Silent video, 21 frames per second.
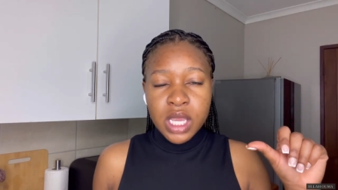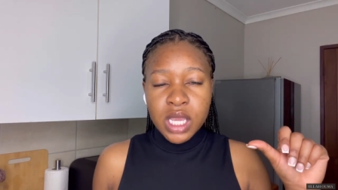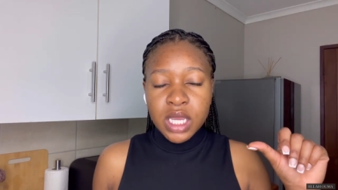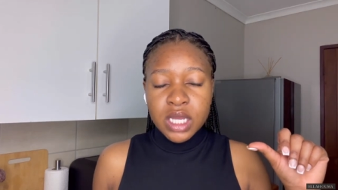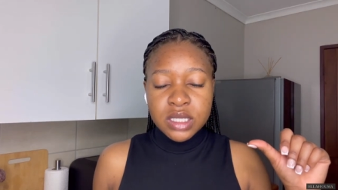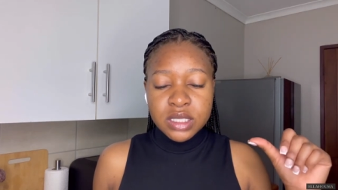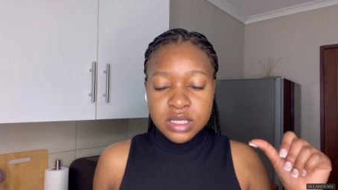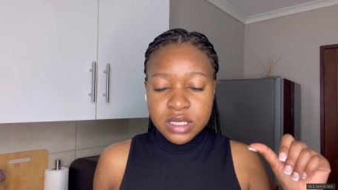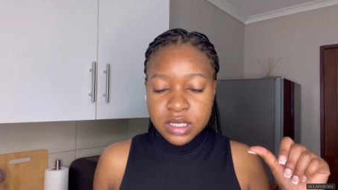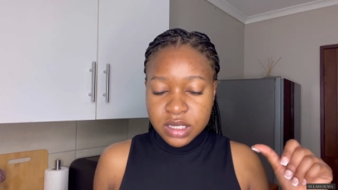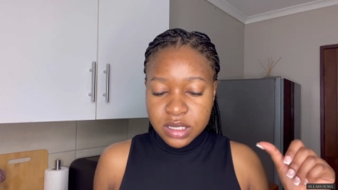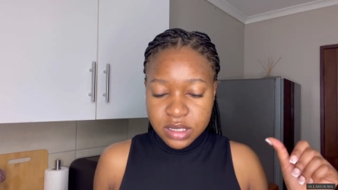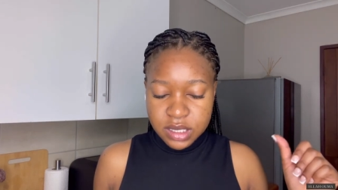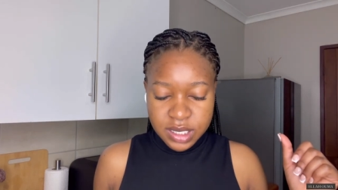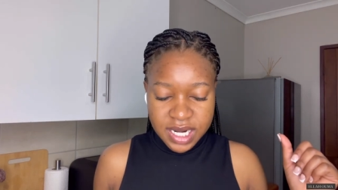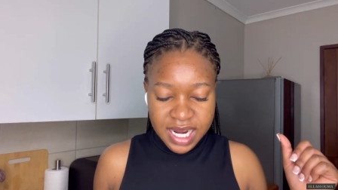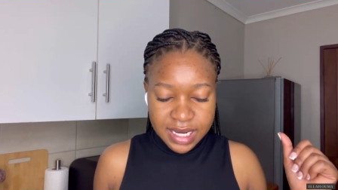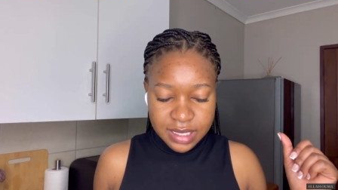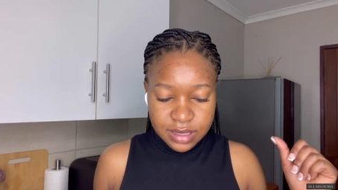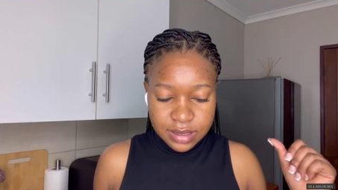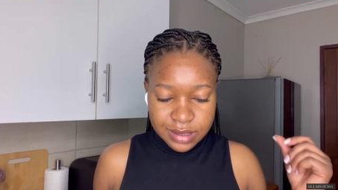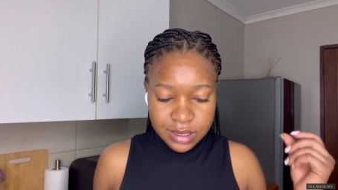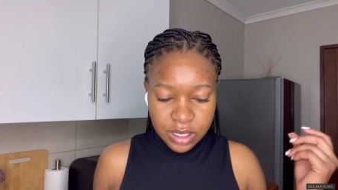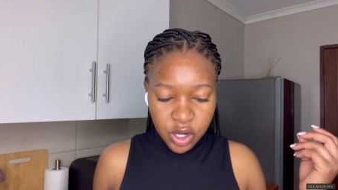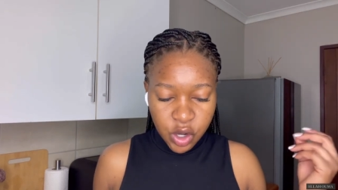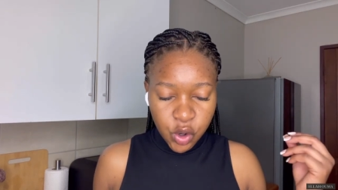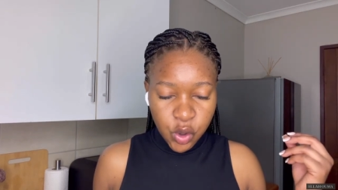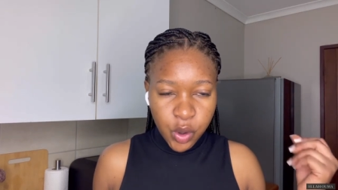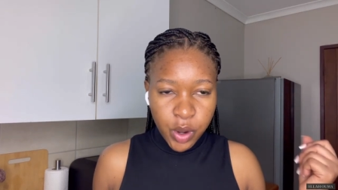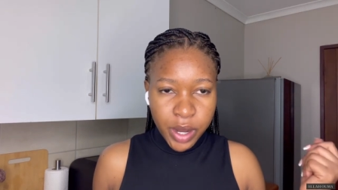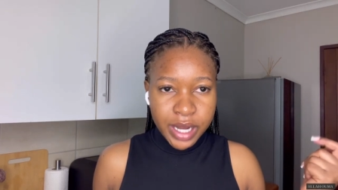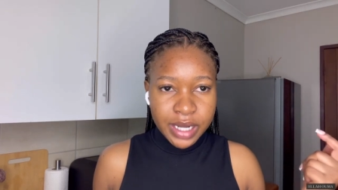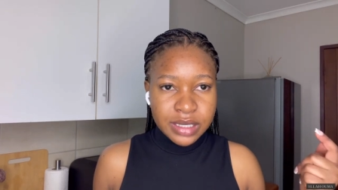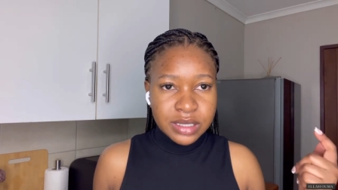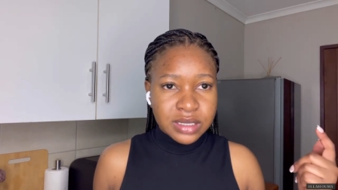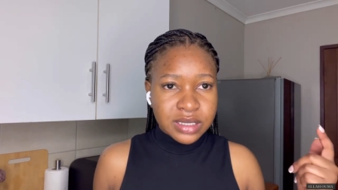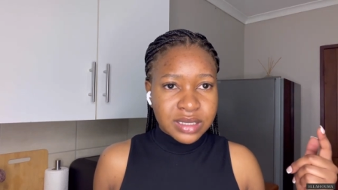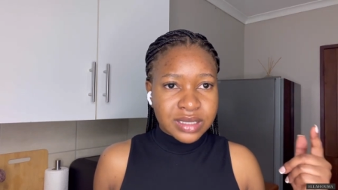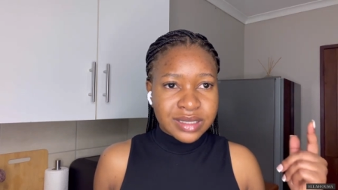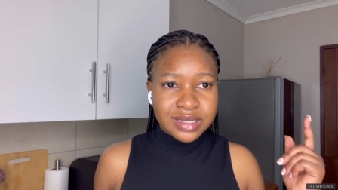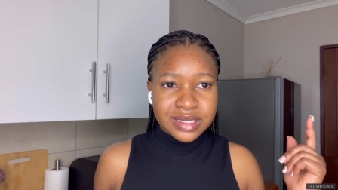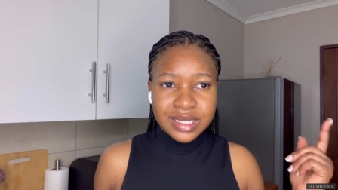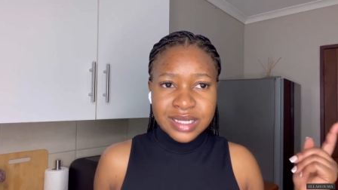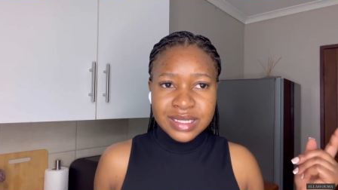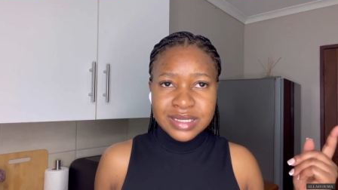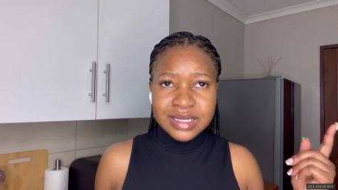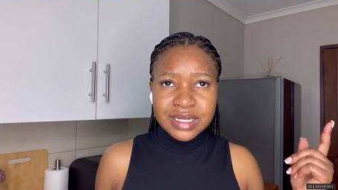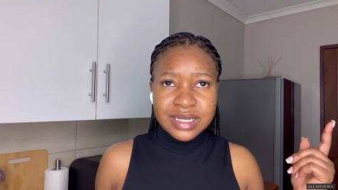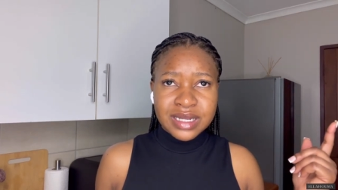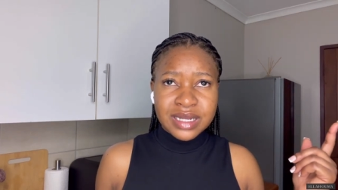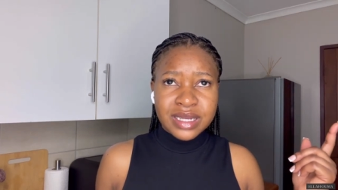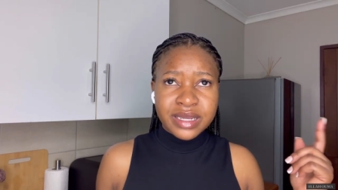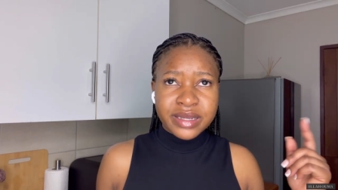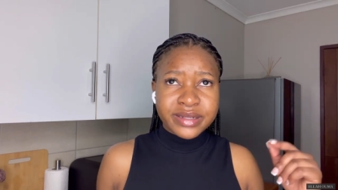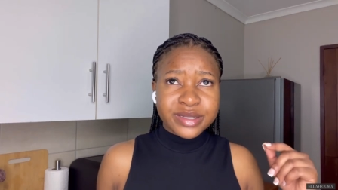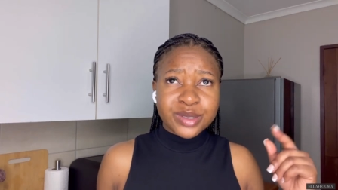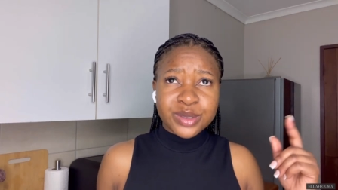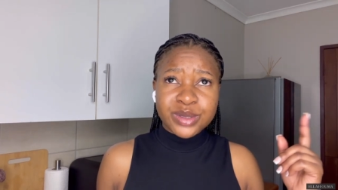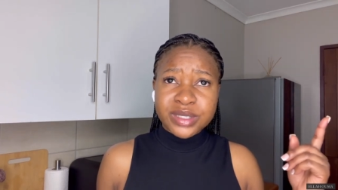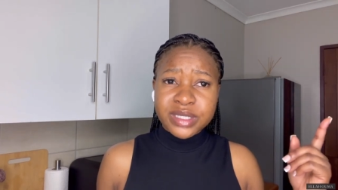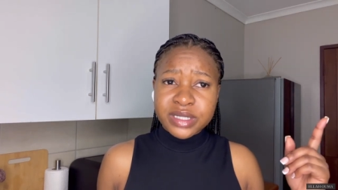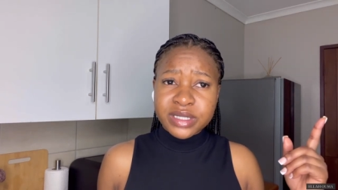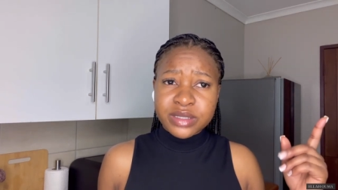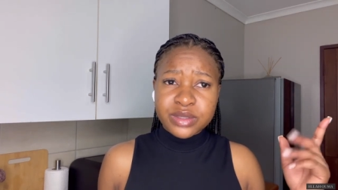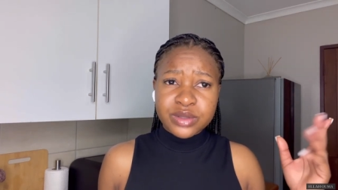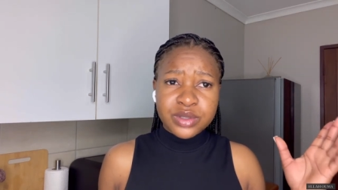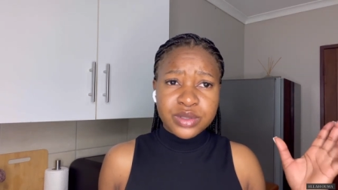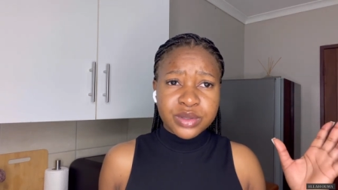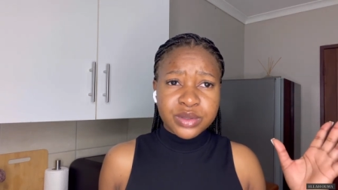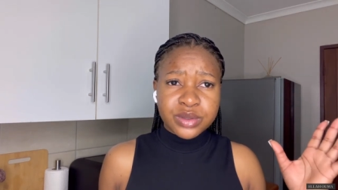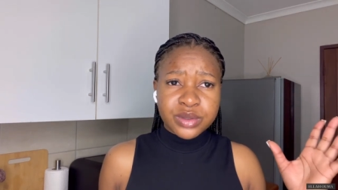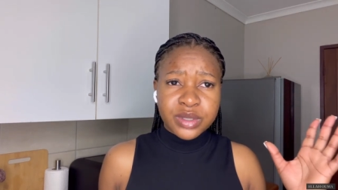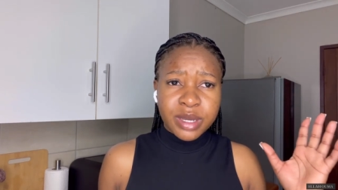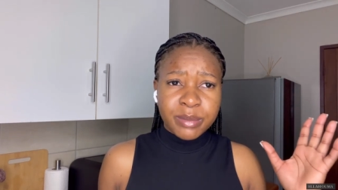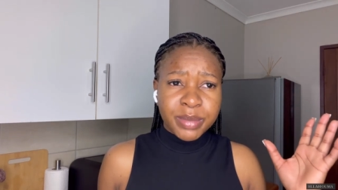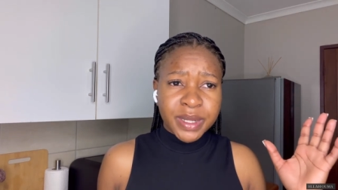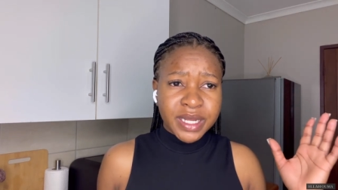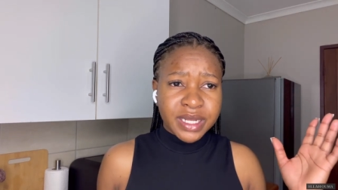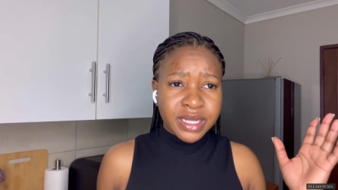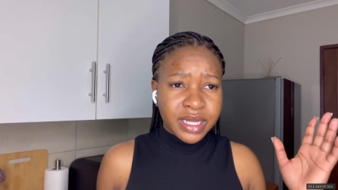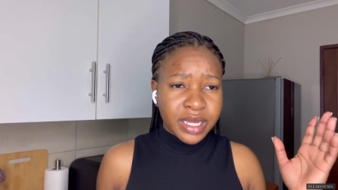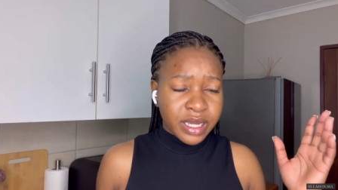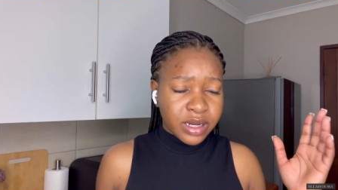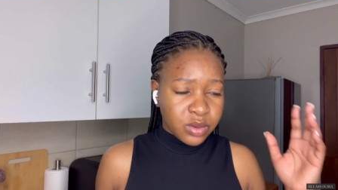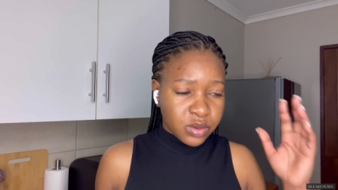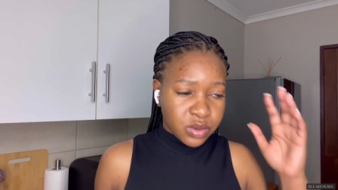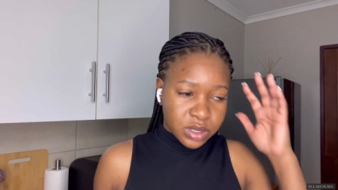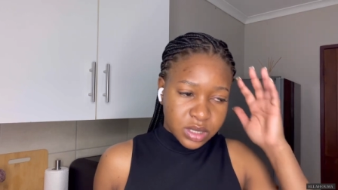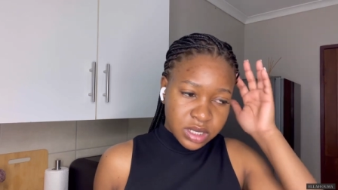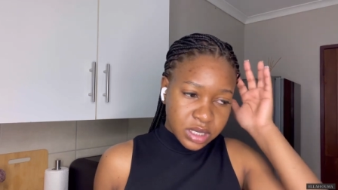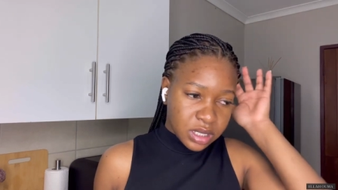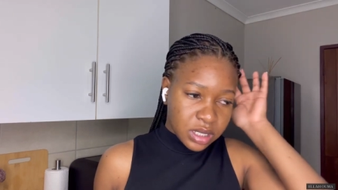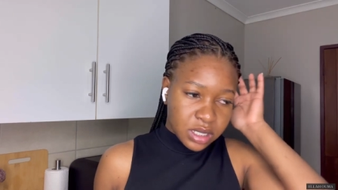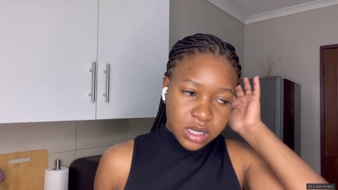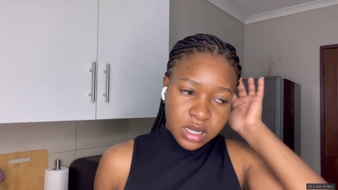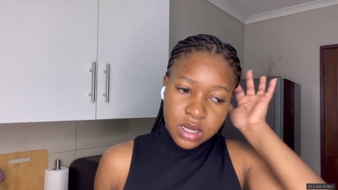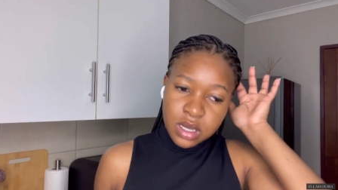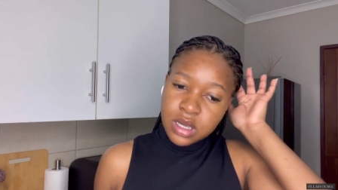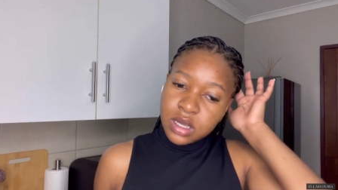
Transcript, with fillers: it didn't taste grand yesterday and today, so I barely had water.